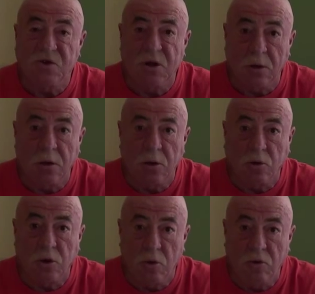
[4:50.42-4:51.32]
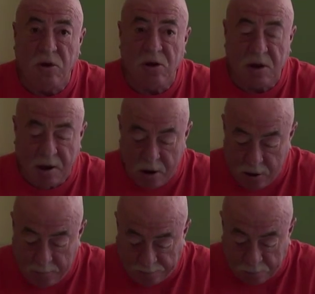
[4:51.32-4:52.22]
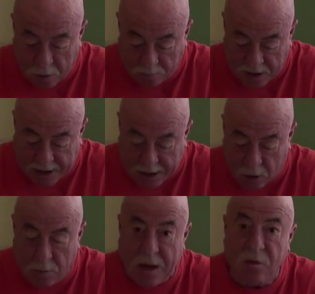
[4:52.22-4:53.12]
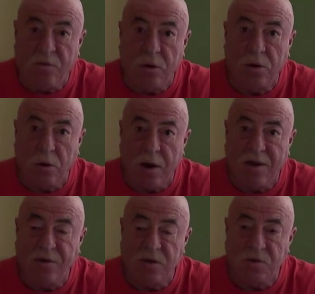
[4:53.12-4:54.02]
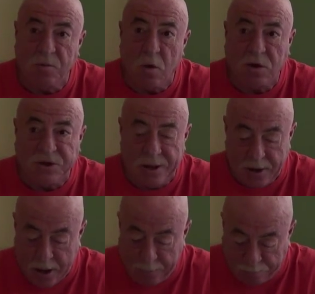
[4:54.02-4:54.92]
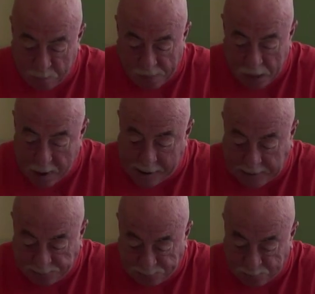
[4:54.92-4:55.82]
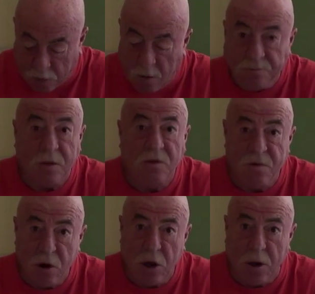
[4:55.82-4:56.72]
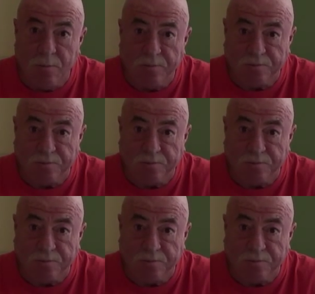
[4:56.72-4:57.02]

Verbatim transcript: still a little tooth to the carrot, and I got a good mouthful of the gravy and some crust on that. It's very good.